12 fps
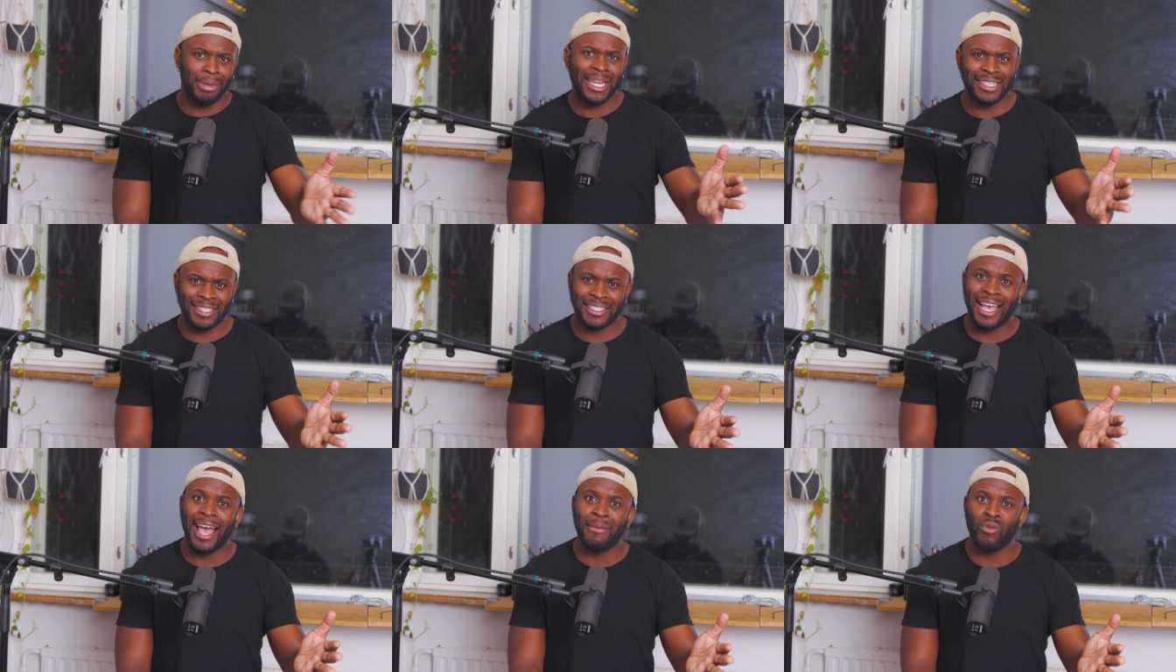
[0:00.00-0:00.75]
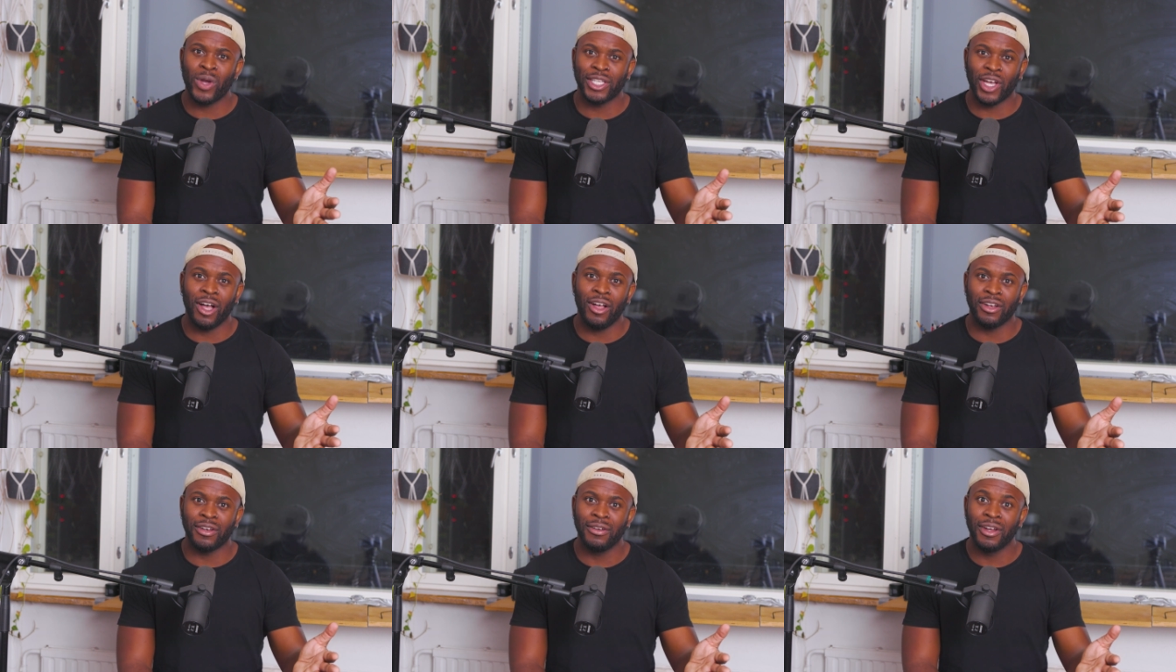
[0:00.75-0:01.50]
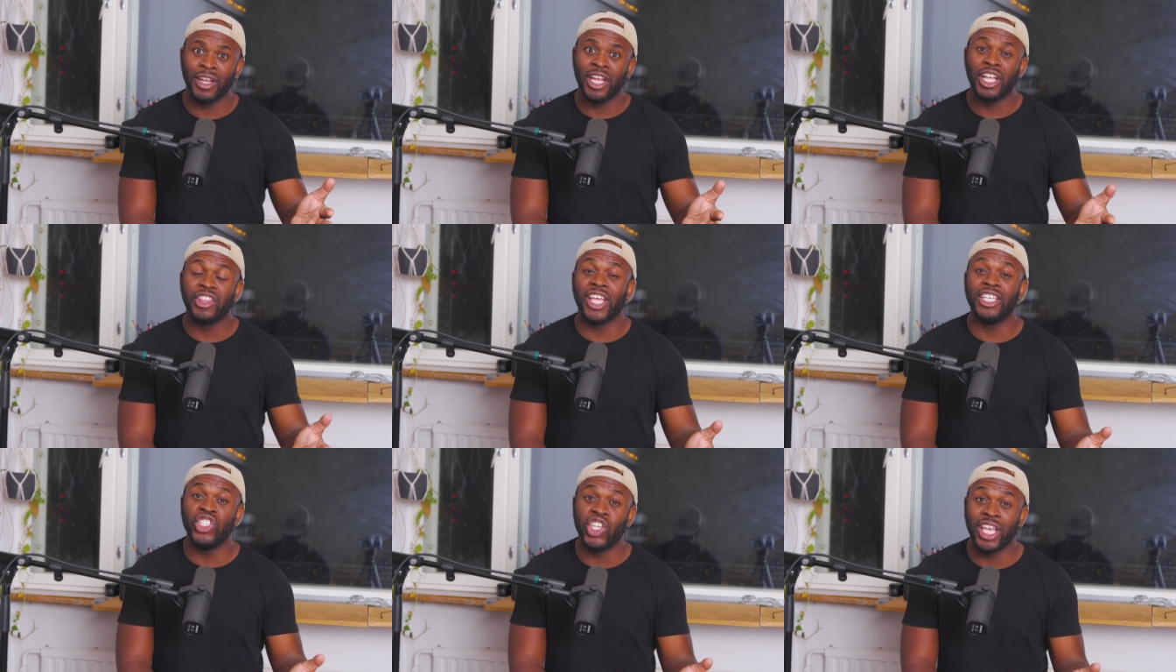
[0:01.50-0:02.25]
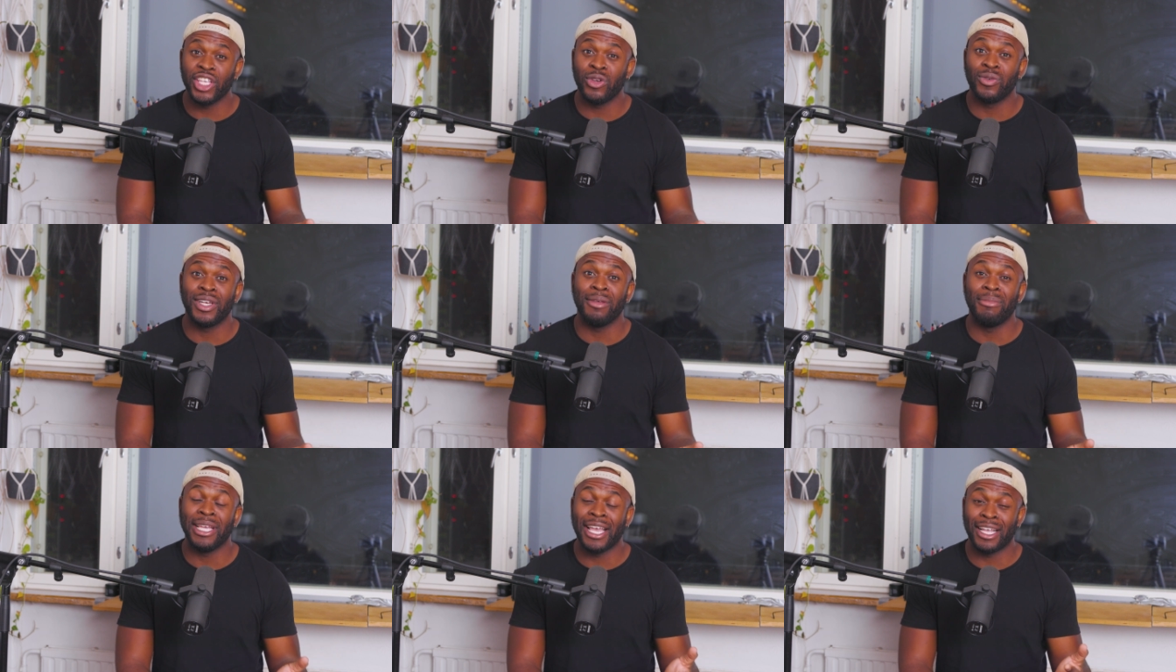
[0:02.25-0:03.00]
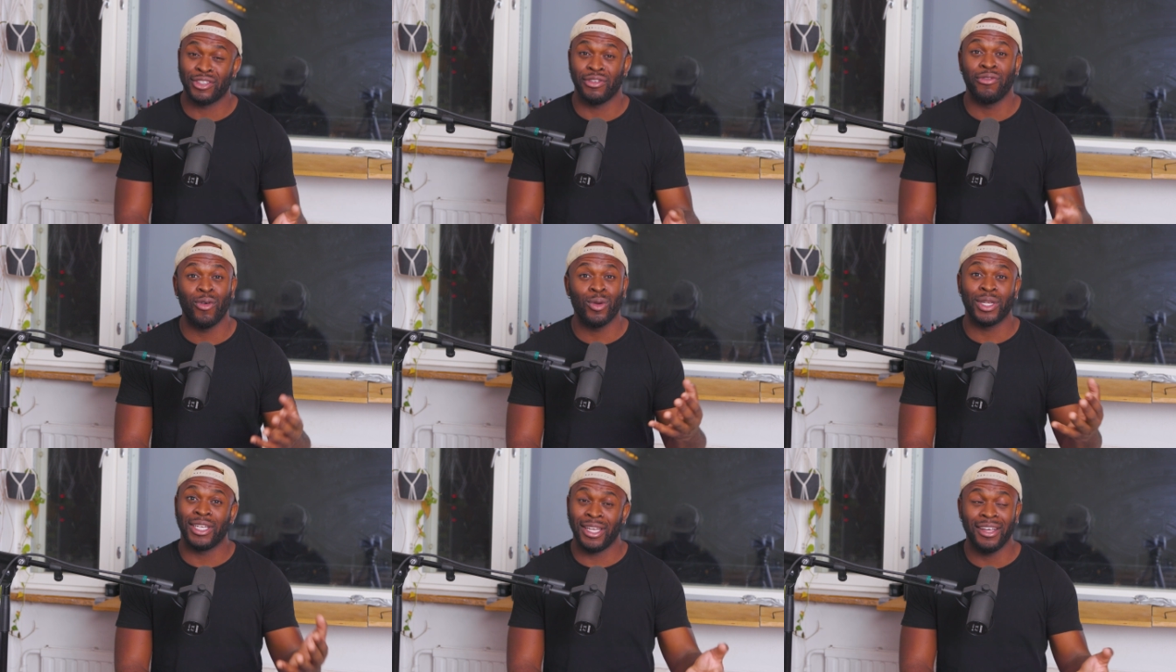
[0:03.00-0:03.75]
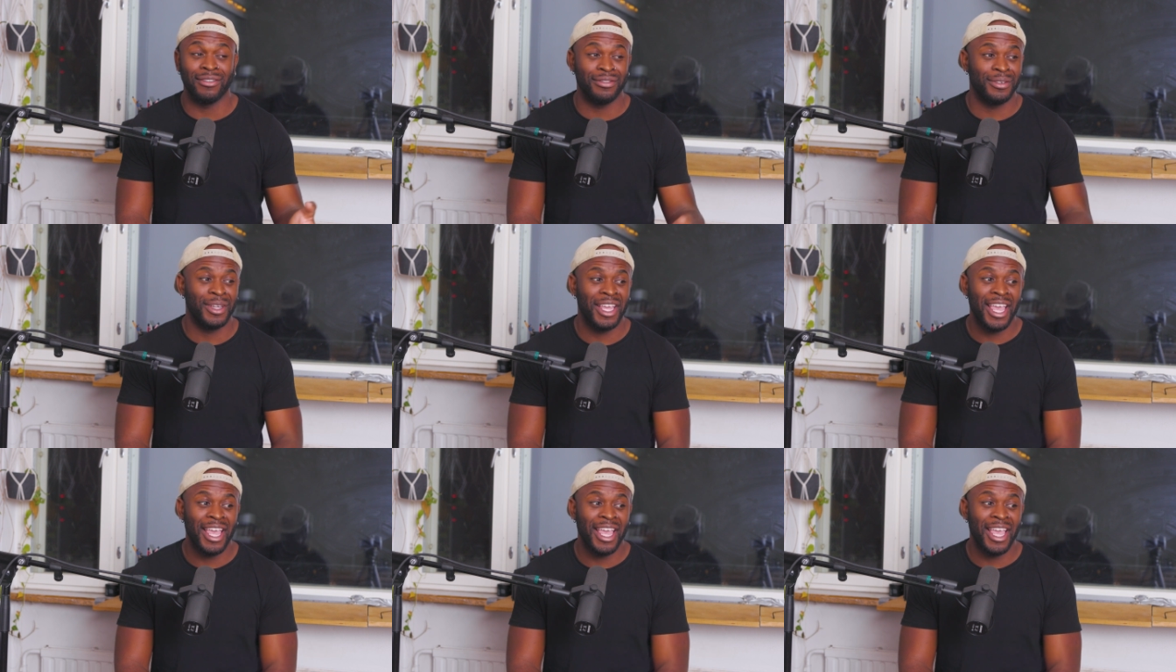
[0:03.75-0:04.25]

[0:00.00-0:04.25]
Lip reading: But as time went on, they genuinely began to fall in love.